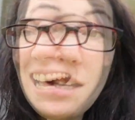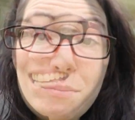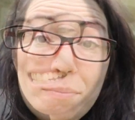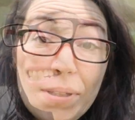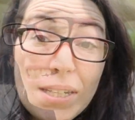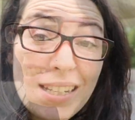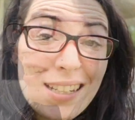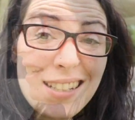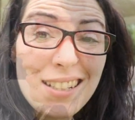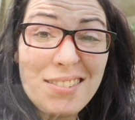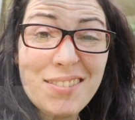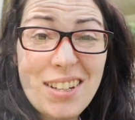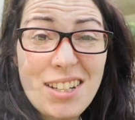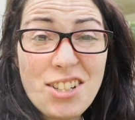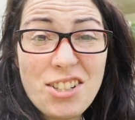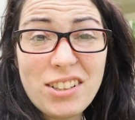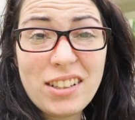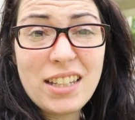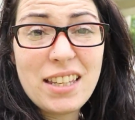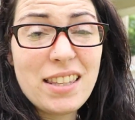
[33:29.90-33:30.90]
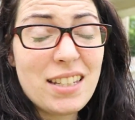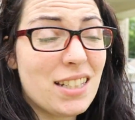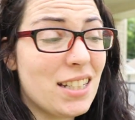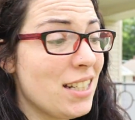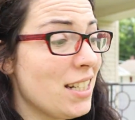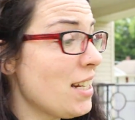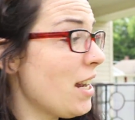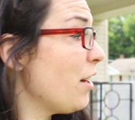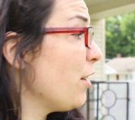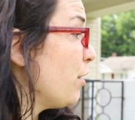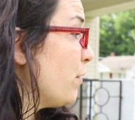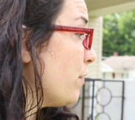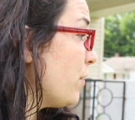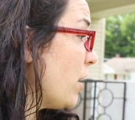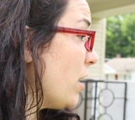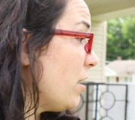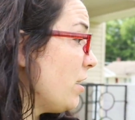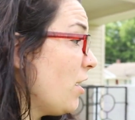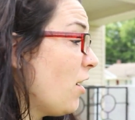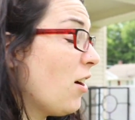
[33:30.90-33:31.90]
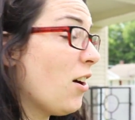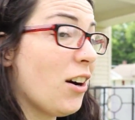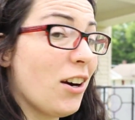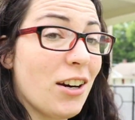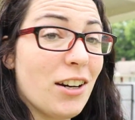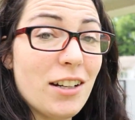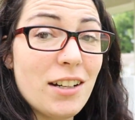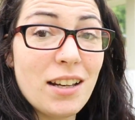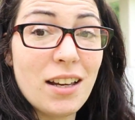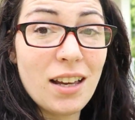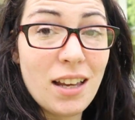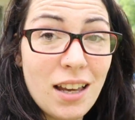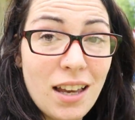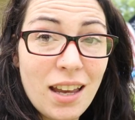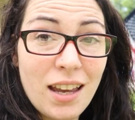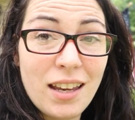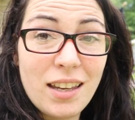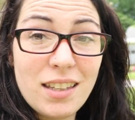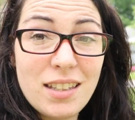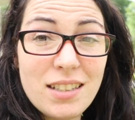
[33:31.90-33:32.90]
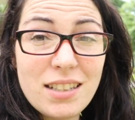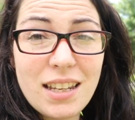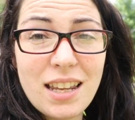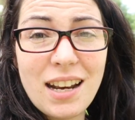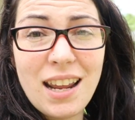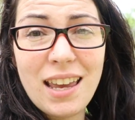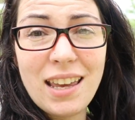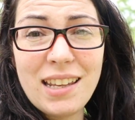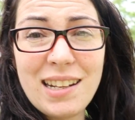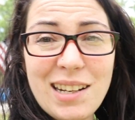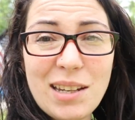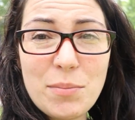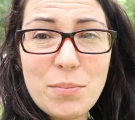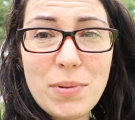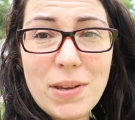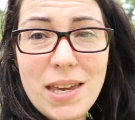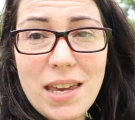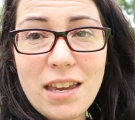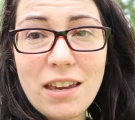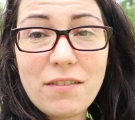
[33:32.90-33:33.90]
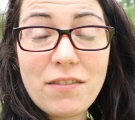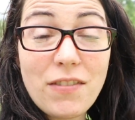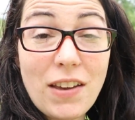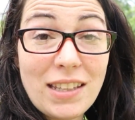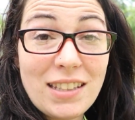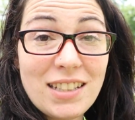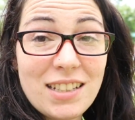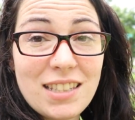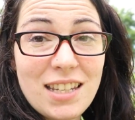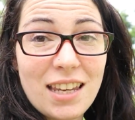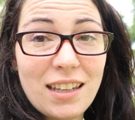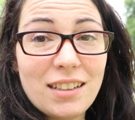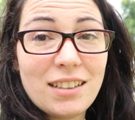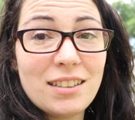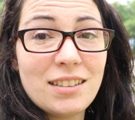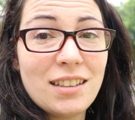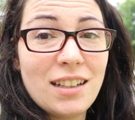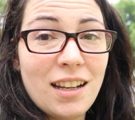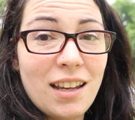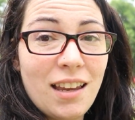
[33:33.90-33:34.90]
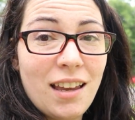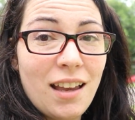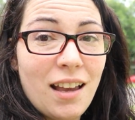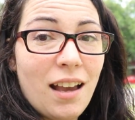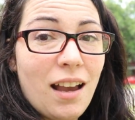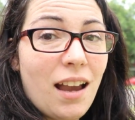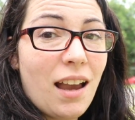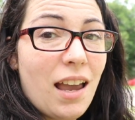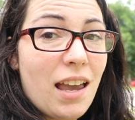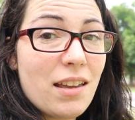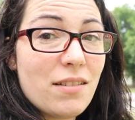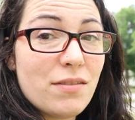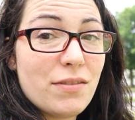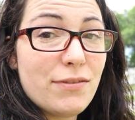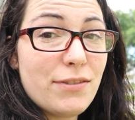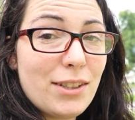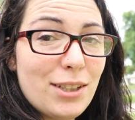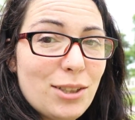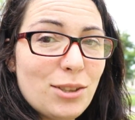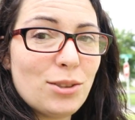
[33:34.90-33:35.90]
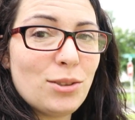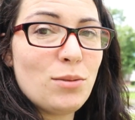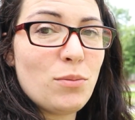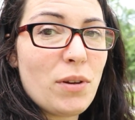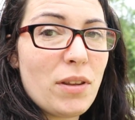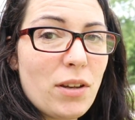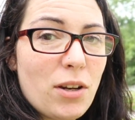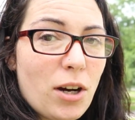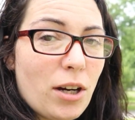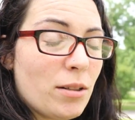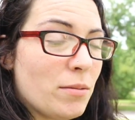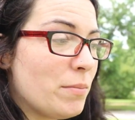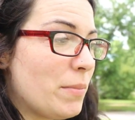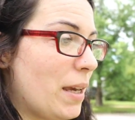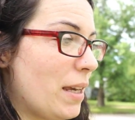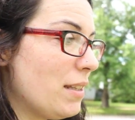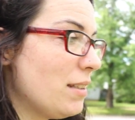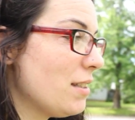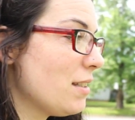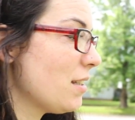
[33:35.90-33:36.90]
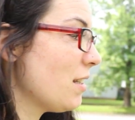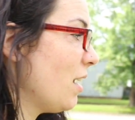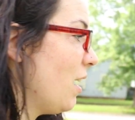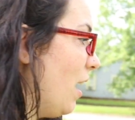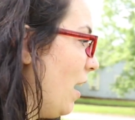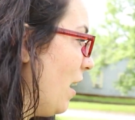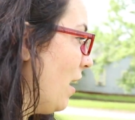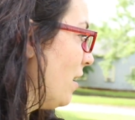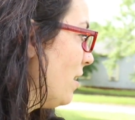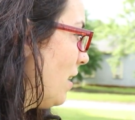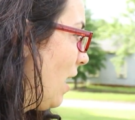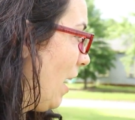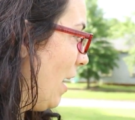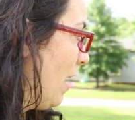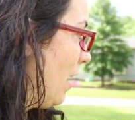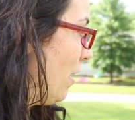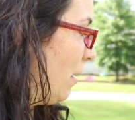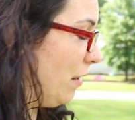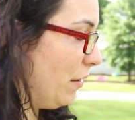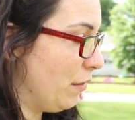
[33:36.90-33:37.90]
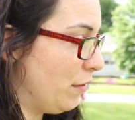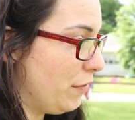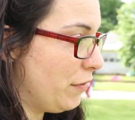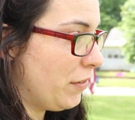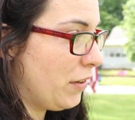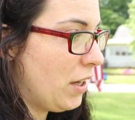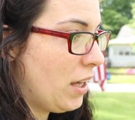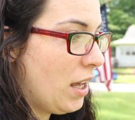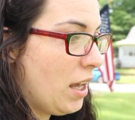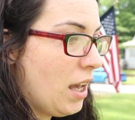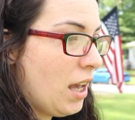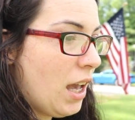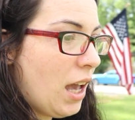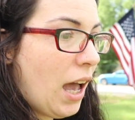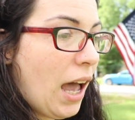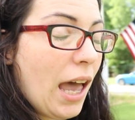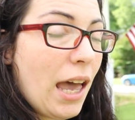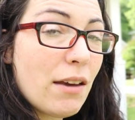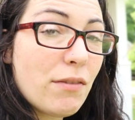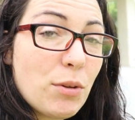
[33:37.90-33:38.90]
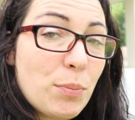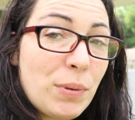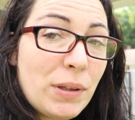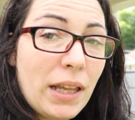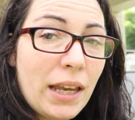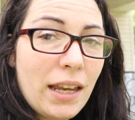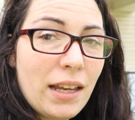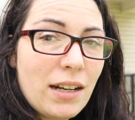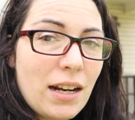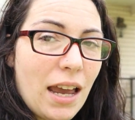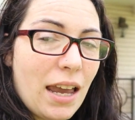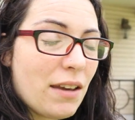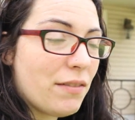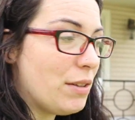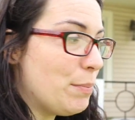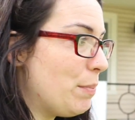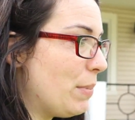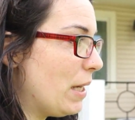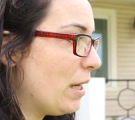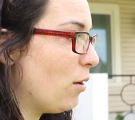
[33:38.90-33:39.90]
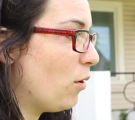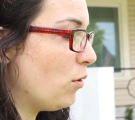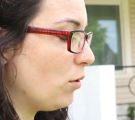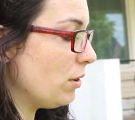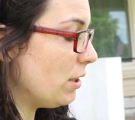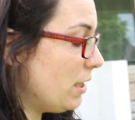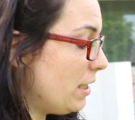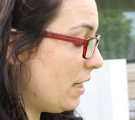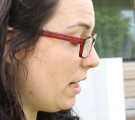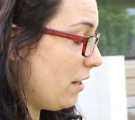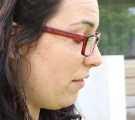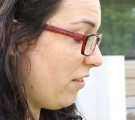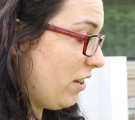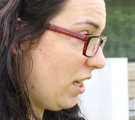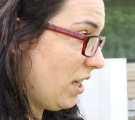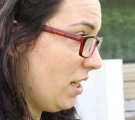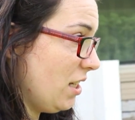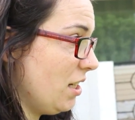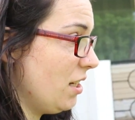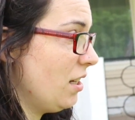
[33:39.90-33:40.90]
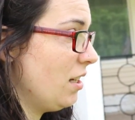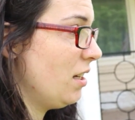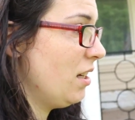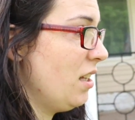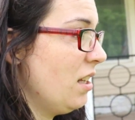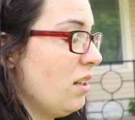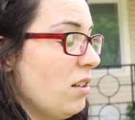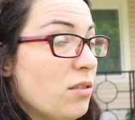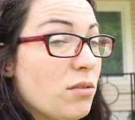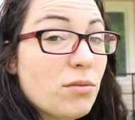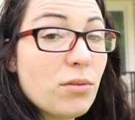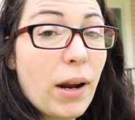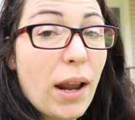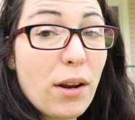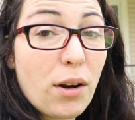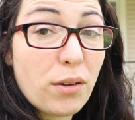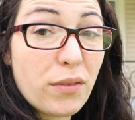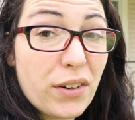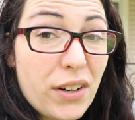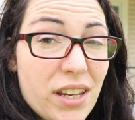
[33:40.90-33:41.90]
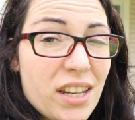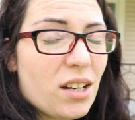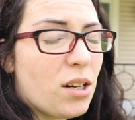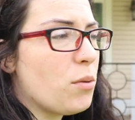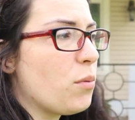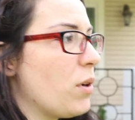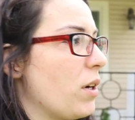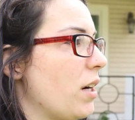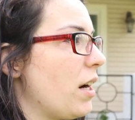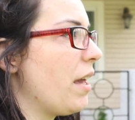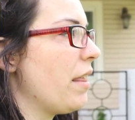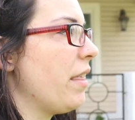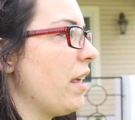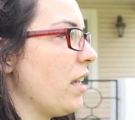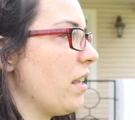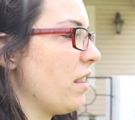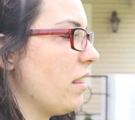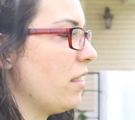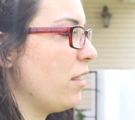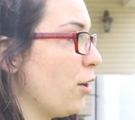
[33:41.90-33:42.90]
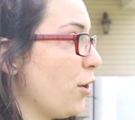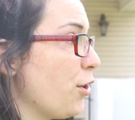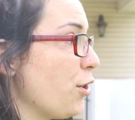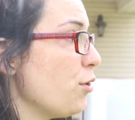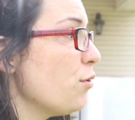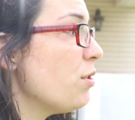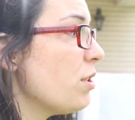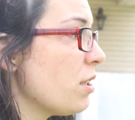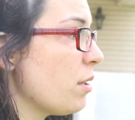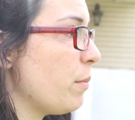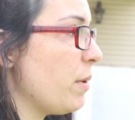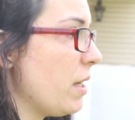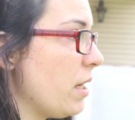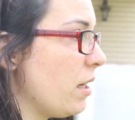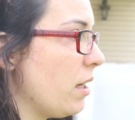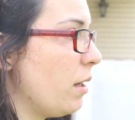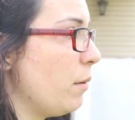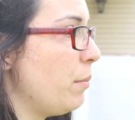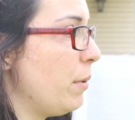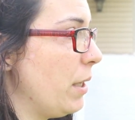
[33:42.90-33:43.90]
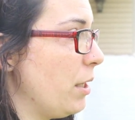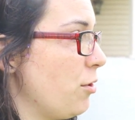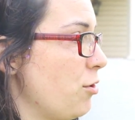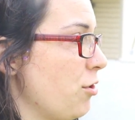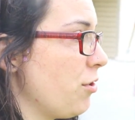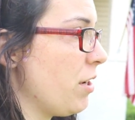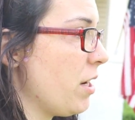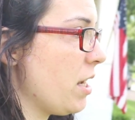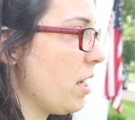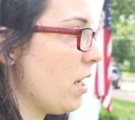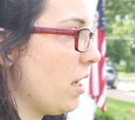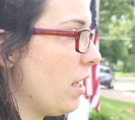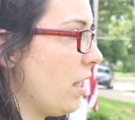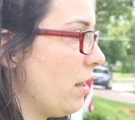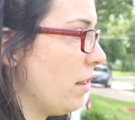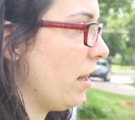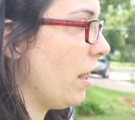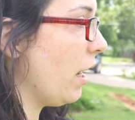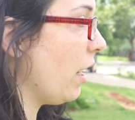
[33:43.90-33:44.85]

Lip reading: because eventually this entire front yard is going to end up being fenced in and filled with garden beds. And I have a plan. I have a big old divot right over here where I think there used to be a big tree and